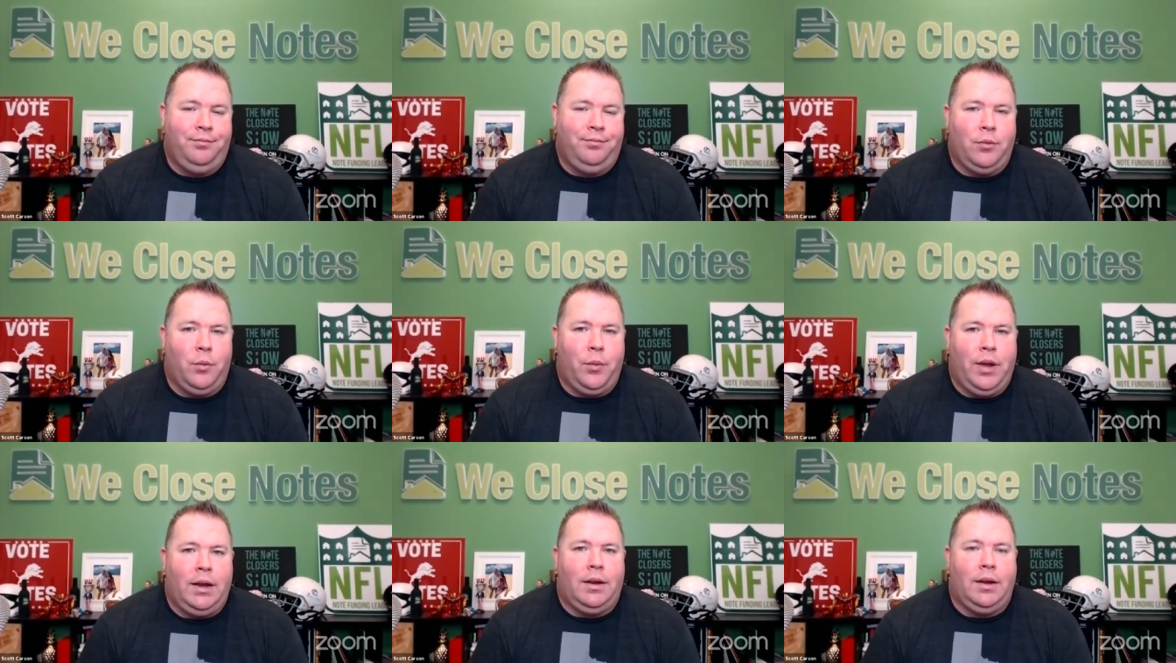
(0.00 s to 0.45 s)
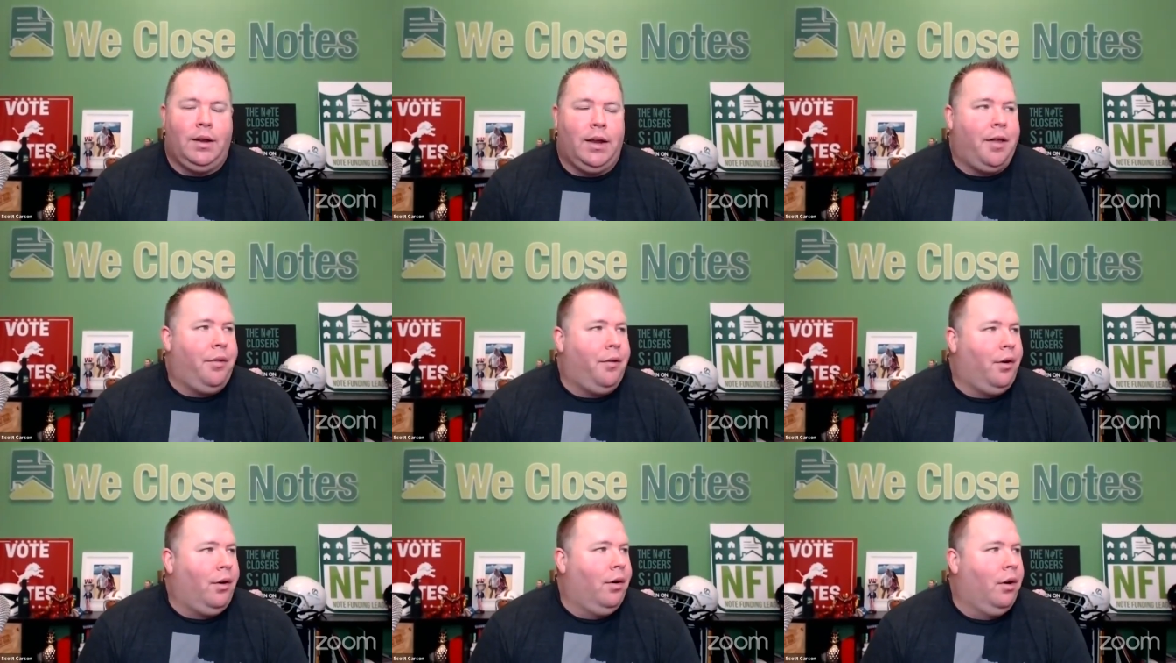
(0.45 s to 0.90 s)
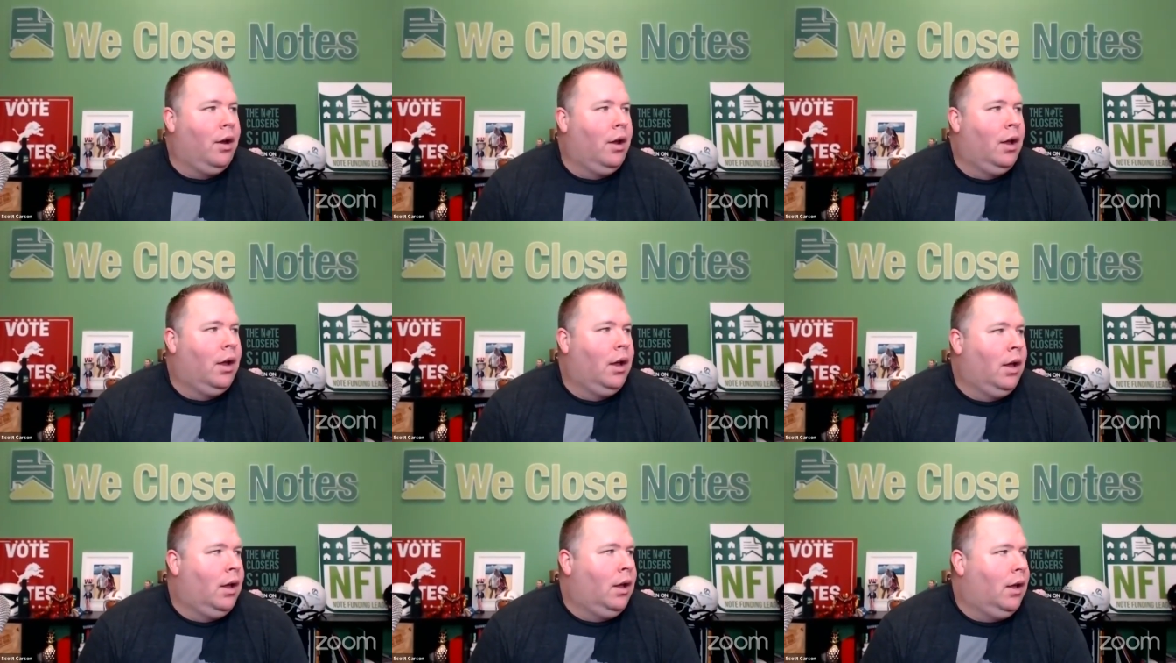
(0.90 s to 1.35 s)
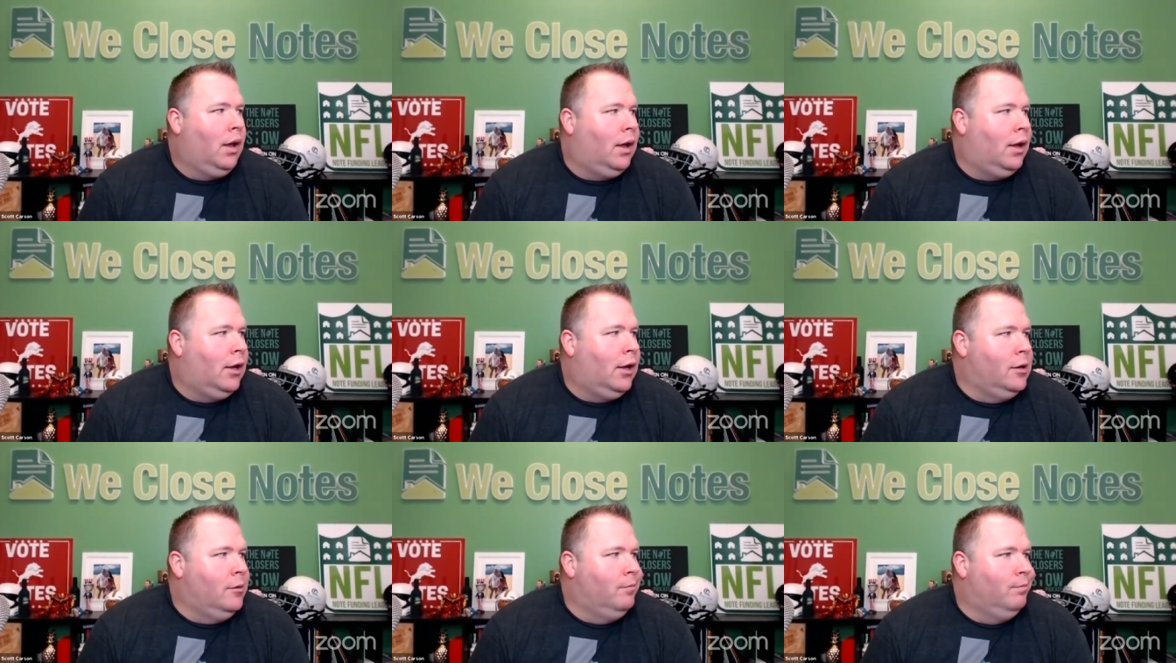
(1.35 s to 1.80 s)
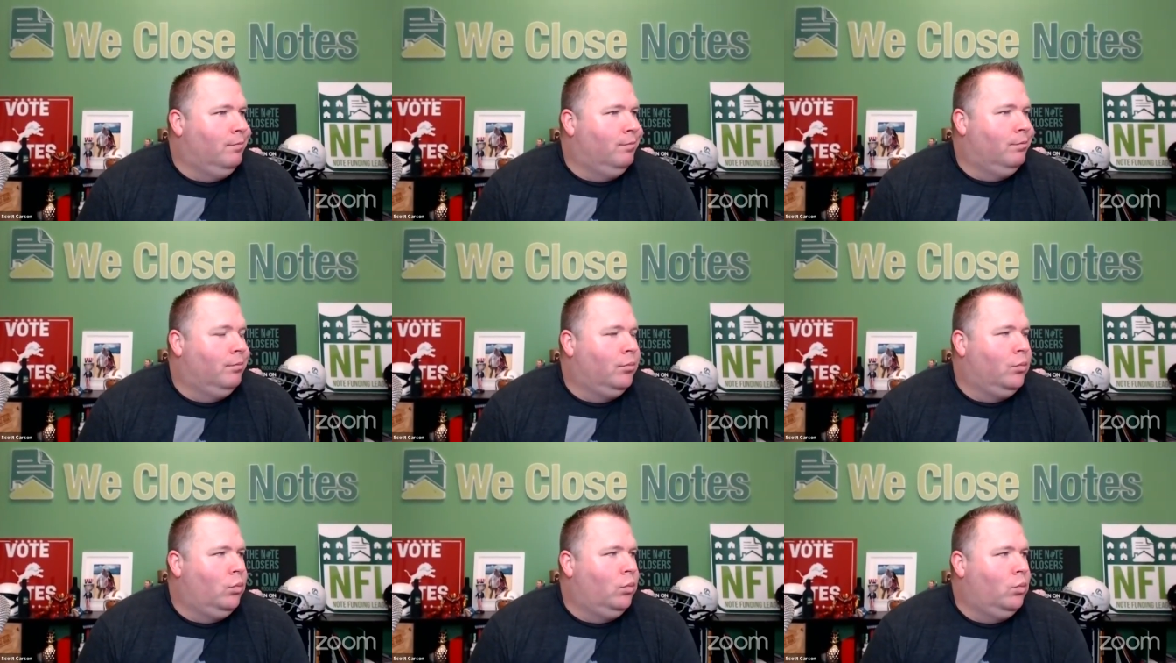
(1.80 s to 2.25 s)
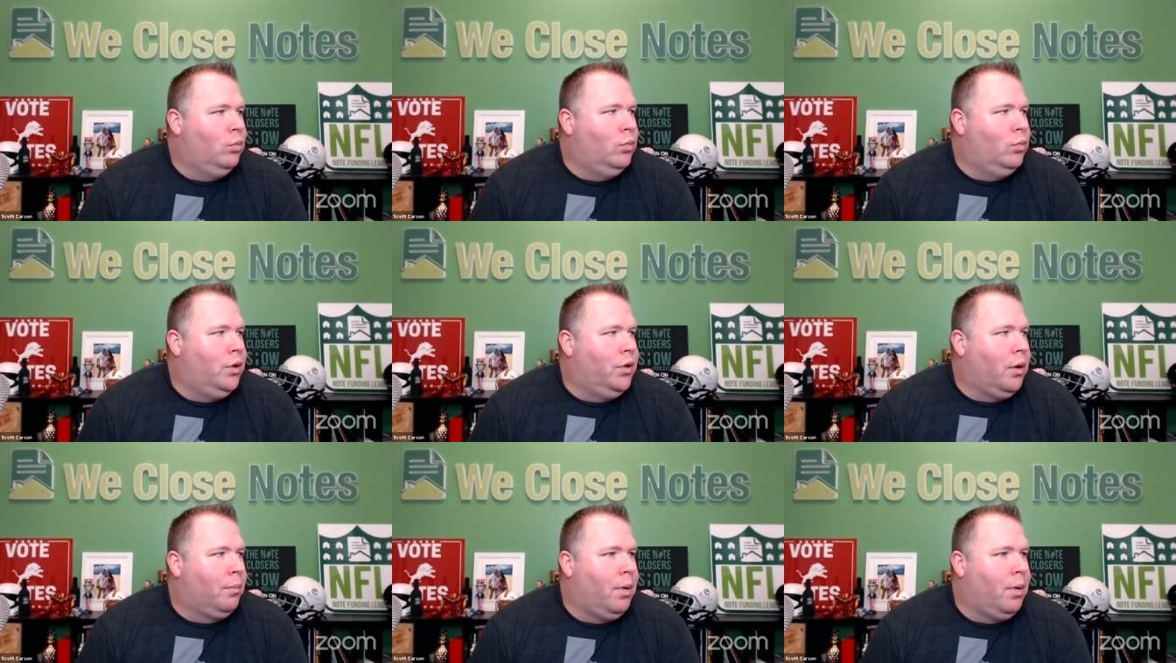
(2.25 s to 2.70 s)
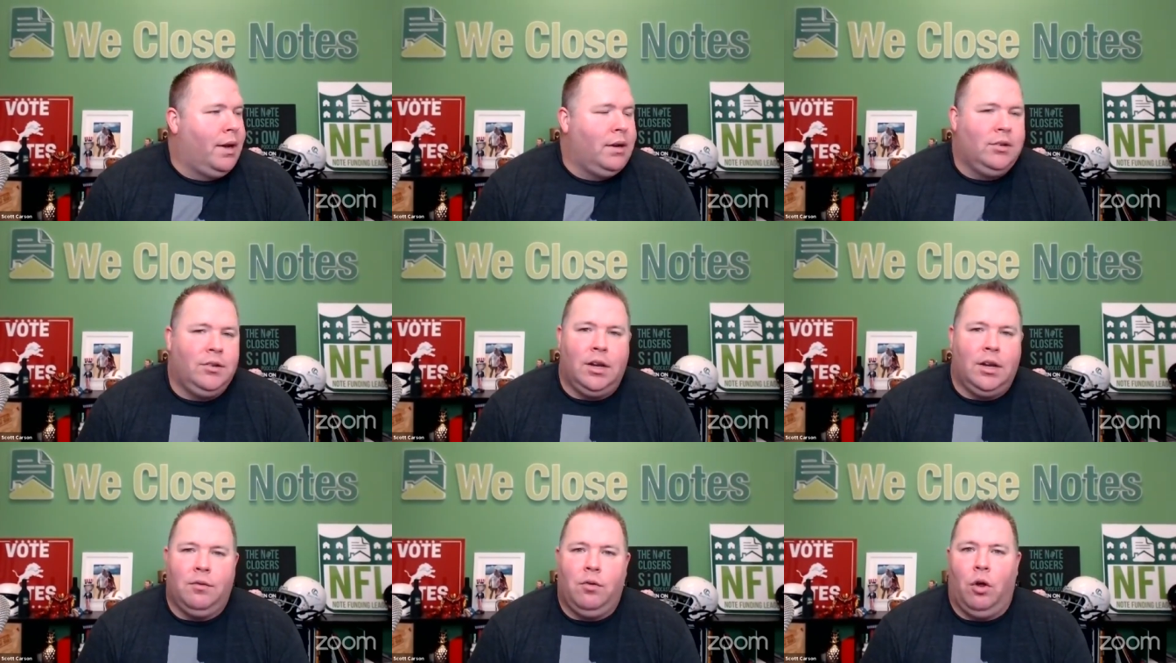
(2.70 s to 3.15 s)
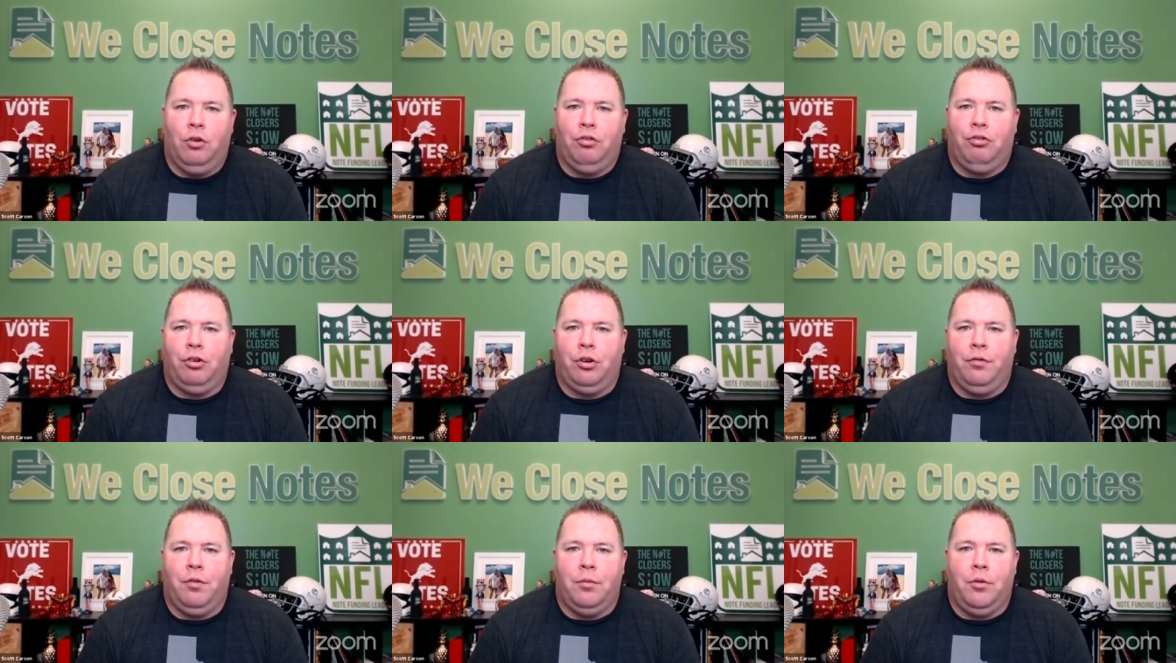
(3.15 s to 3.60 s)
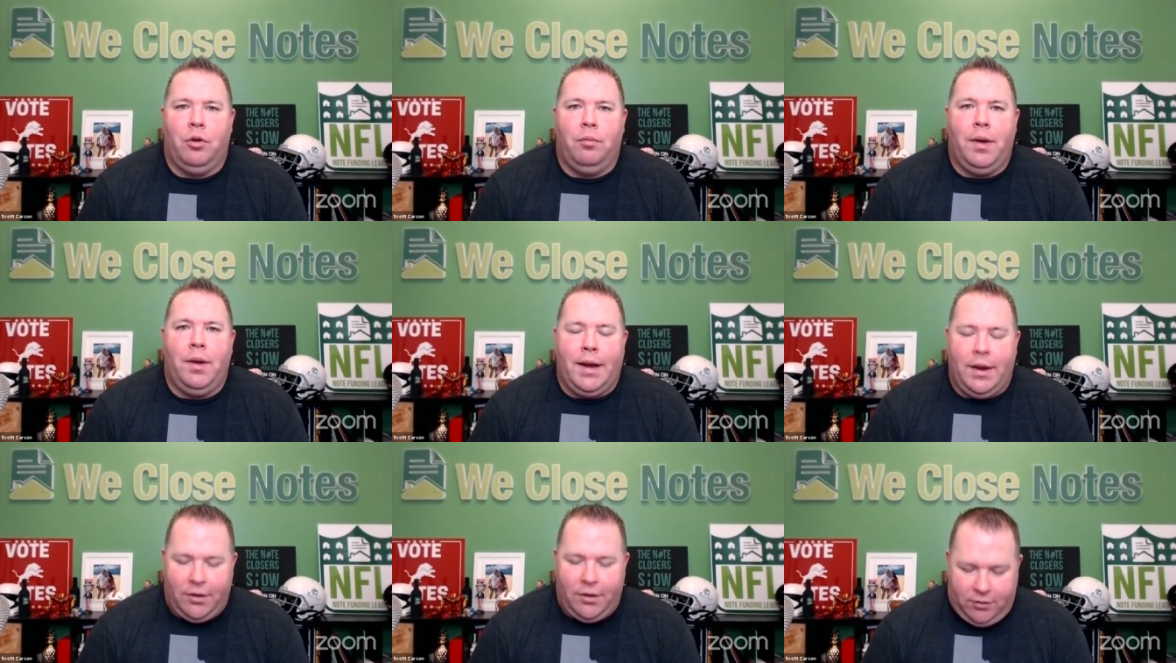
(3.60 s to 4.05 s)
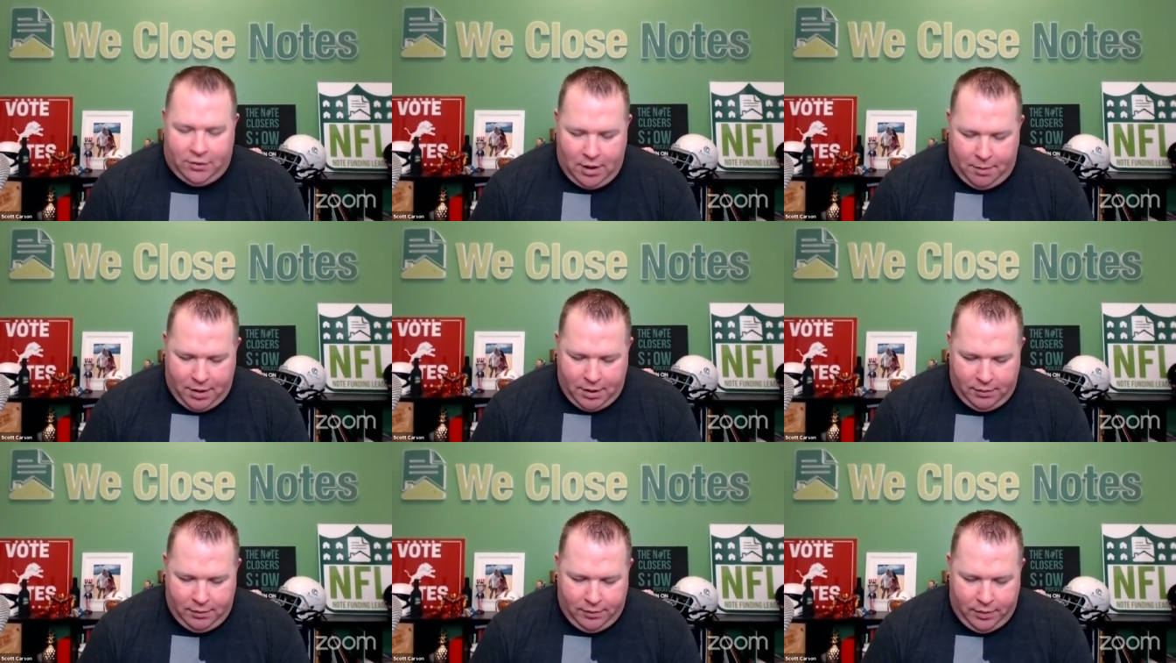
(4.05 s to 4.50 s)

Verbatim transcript: We get together um, with our buddy Steve Olsher from New Media Summit.